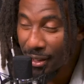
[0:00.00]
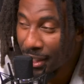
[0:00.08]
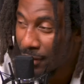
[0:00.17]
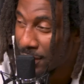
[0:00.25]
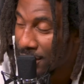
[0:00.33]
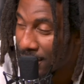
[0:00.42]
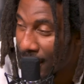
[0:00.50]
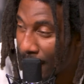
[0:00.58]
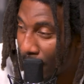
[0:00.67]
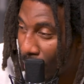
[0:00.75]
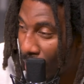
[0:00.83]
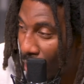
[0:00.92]
And ever since
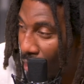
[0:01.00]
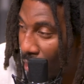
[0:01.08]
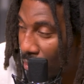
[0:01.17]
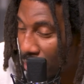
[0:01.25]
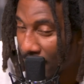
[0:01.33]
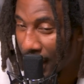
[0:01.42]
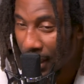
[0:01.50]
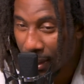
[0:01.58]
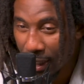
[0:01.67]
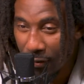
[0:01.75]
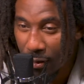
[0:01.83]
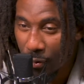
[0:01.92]
that point on, it's
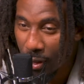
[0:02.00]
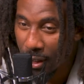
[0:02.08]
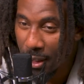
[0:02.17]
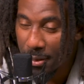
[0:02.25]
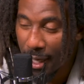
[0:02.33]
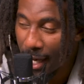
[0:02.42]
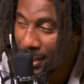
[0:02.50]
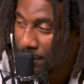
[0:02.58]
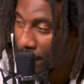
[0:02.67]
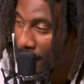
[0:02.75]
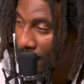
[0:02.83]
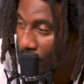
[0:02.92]
like everyone keeps
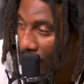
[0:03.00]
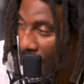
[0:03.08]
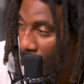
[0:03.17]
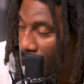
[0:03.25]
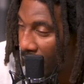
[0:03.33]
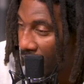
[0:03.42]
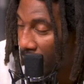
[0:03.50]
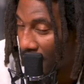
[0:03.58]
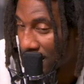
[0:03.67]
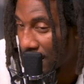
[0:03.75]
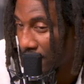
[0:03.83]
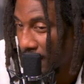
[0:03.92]
asking me about the wine bath, but
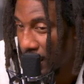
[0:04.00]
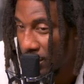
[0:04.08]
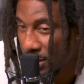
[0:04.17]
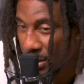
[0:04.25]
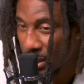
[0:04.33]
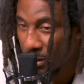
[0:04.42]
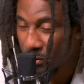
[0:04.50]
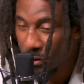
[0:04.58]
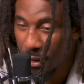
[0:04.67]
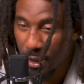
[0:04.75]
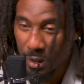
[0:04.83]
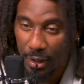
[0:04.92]
that's something that was a gift
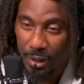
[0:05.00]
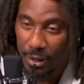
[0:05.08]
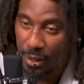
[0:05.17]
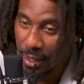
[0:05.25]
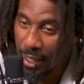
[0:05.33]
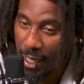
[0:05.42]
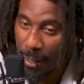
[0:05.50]
that I